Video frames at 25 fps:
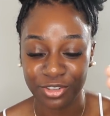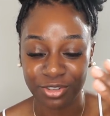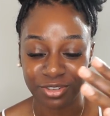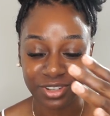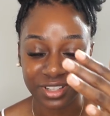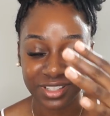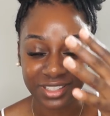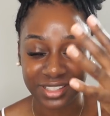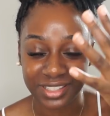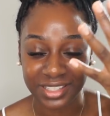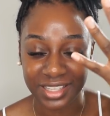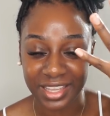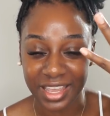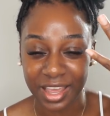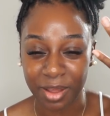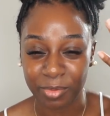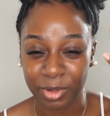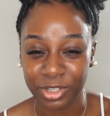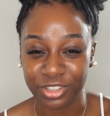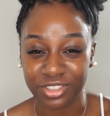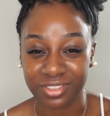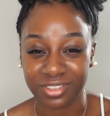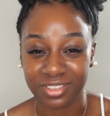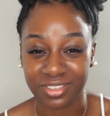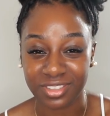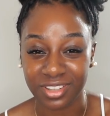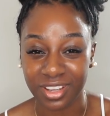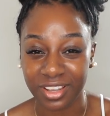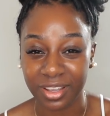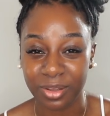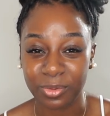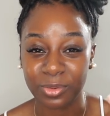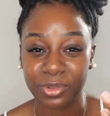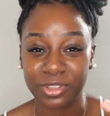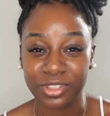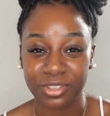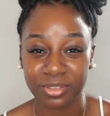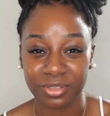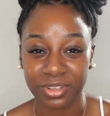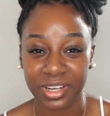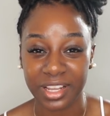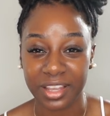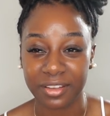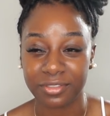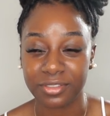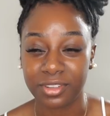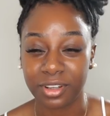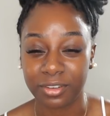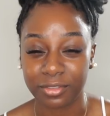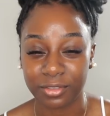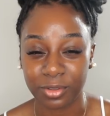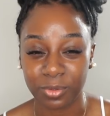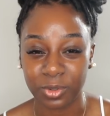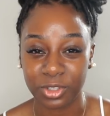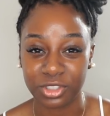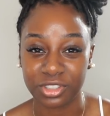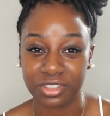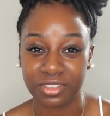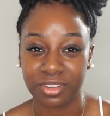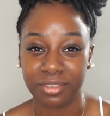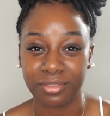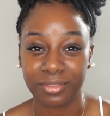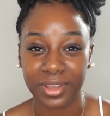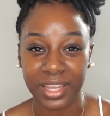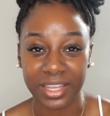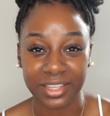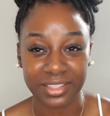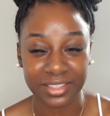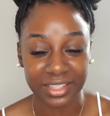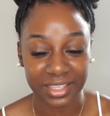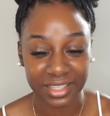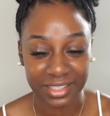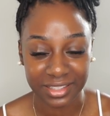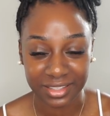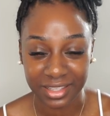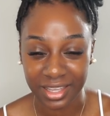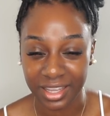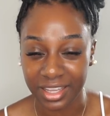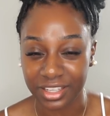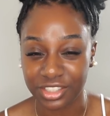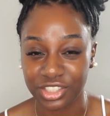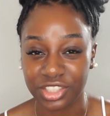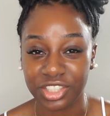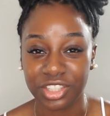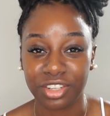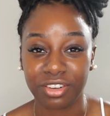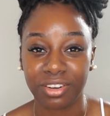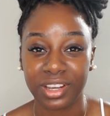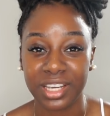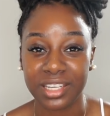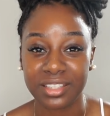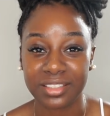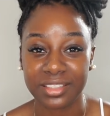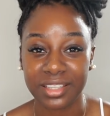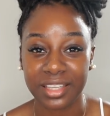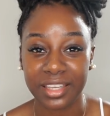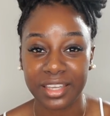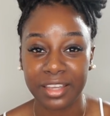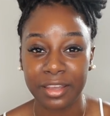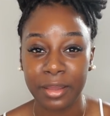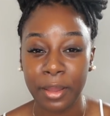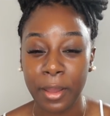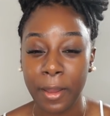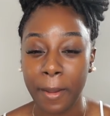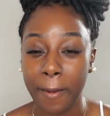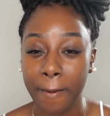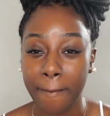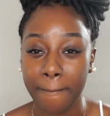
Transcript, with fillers: you're going to see how much dirt was still left after washing your face. It's actually crazy.